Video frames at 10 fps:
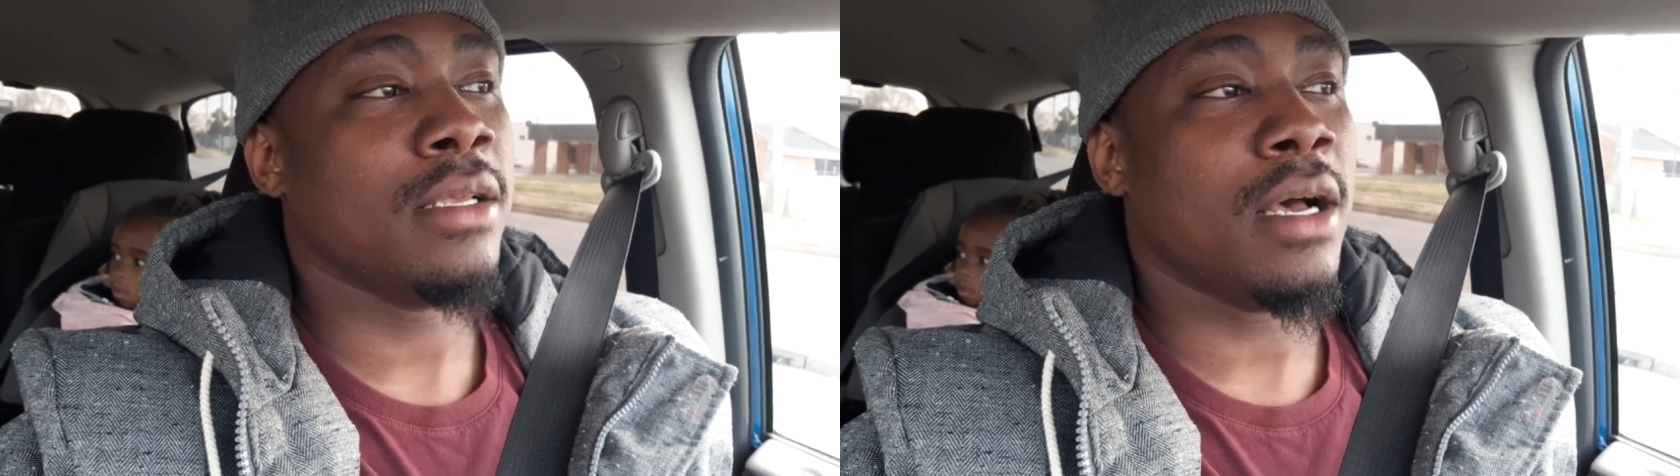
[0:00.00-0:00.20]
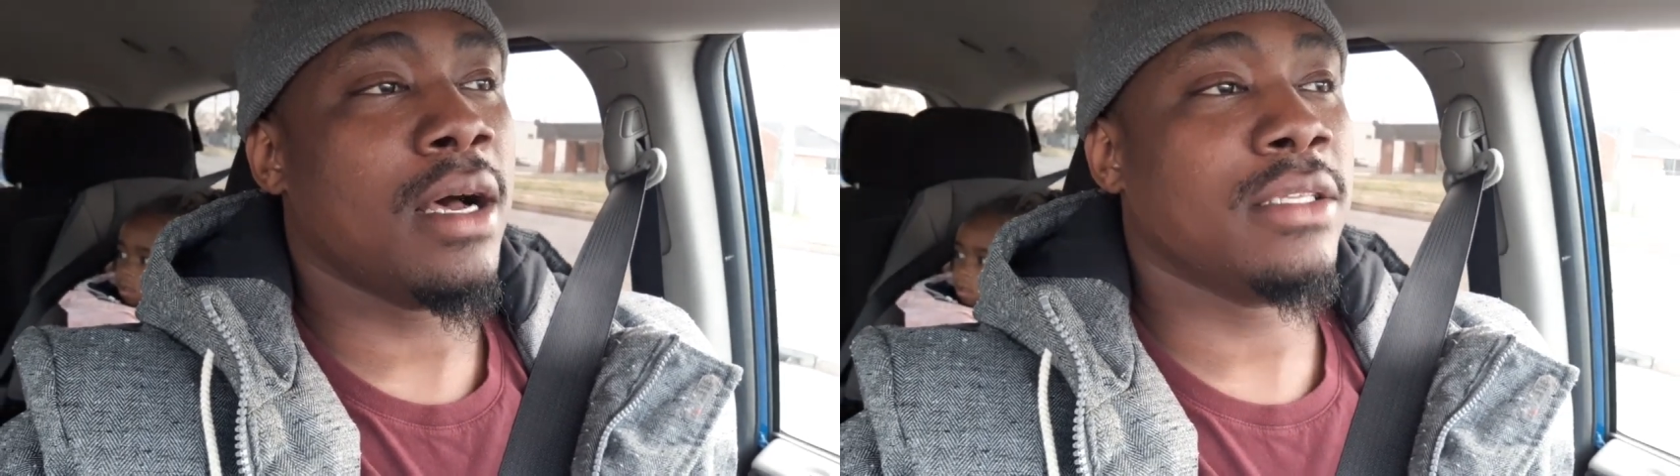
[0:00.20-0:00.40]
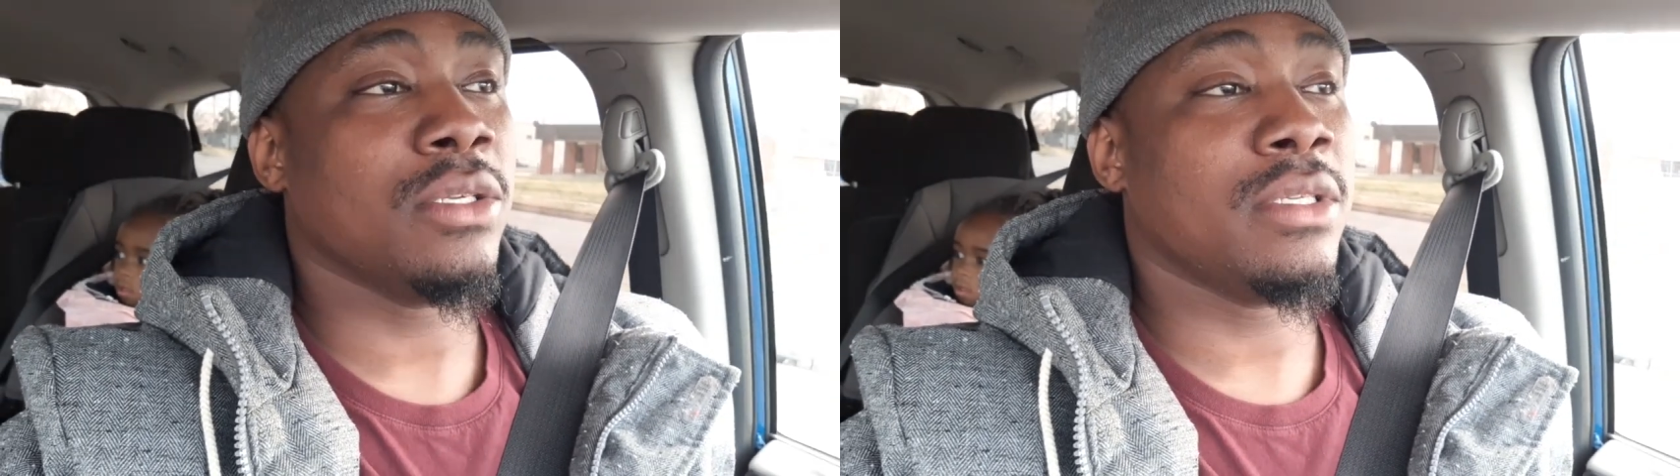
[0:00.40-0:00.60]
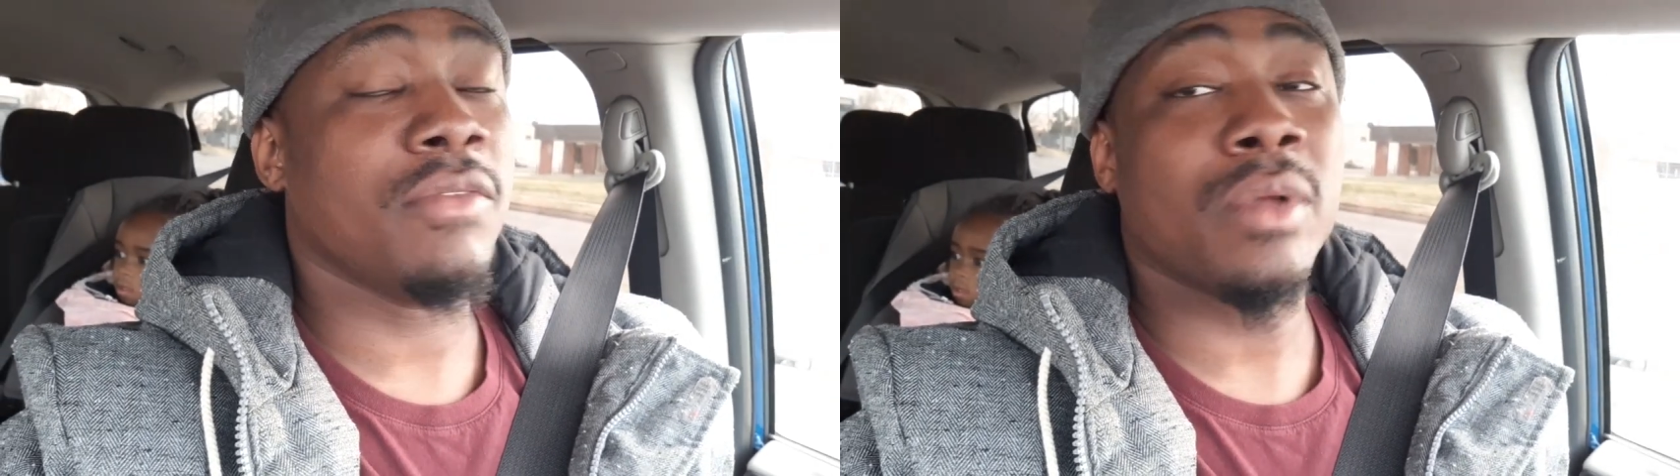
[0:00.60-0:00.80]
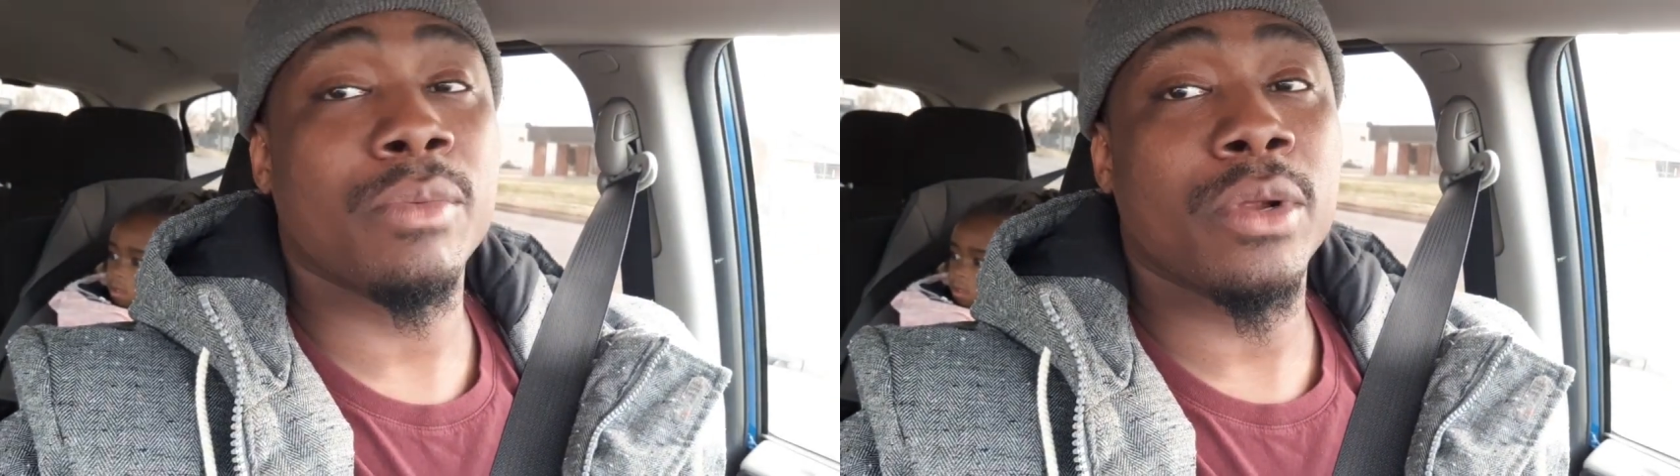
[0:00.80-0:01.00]
uh, to see
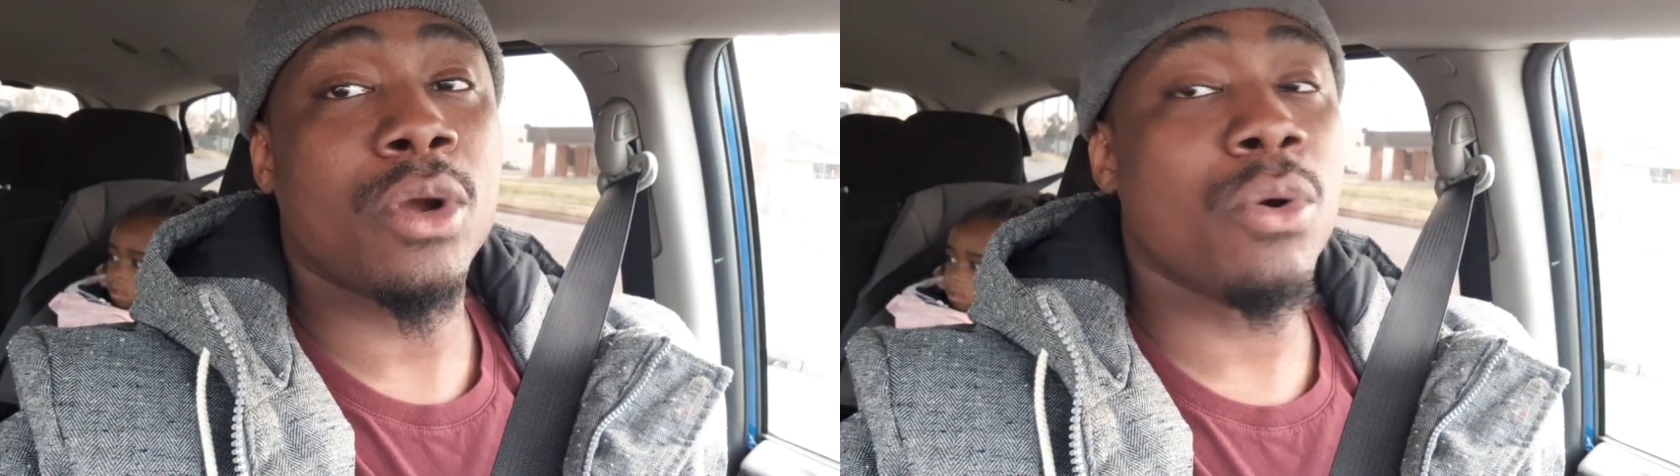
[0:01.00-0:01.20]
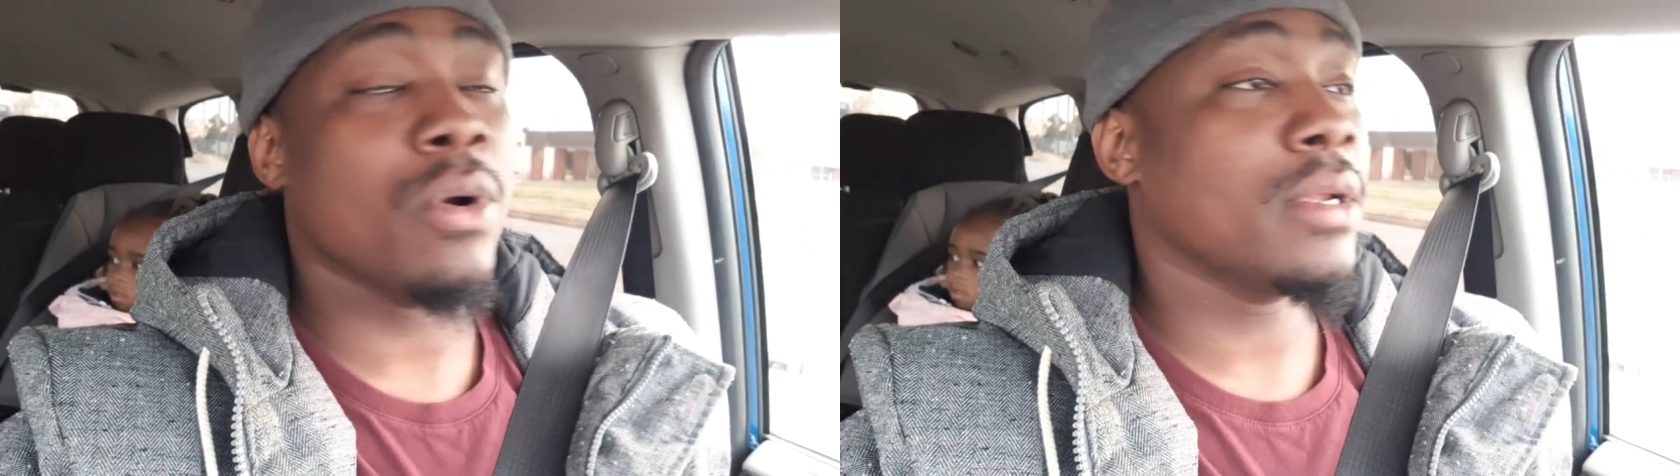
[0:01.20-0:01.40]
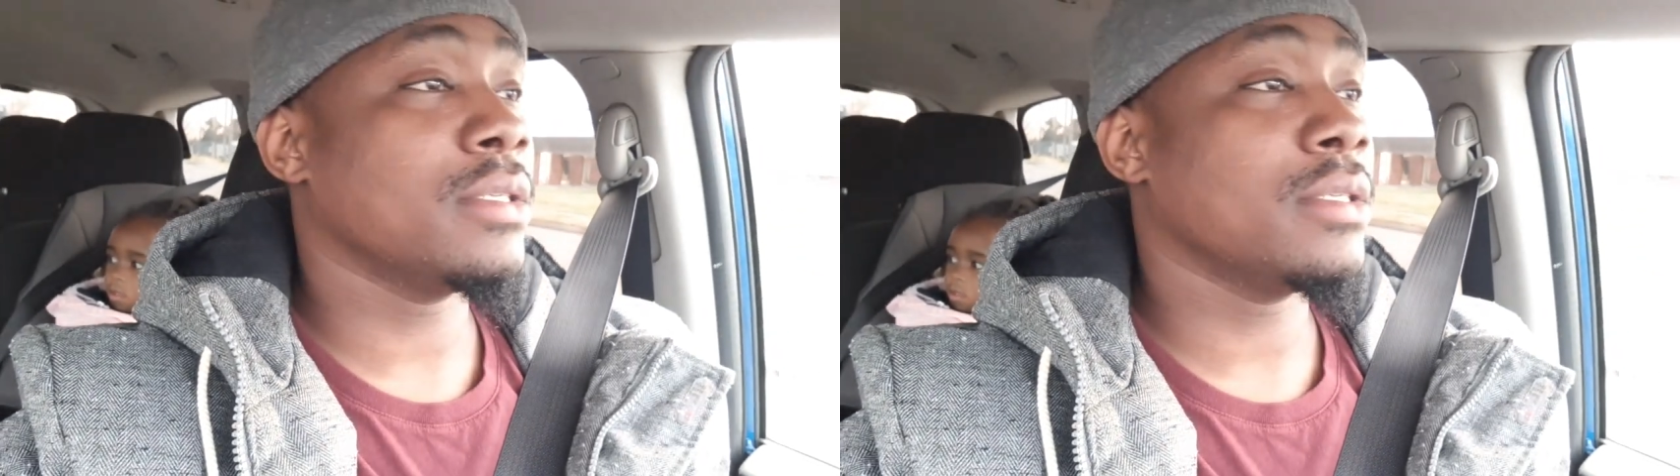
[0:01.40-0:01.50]
if we can record.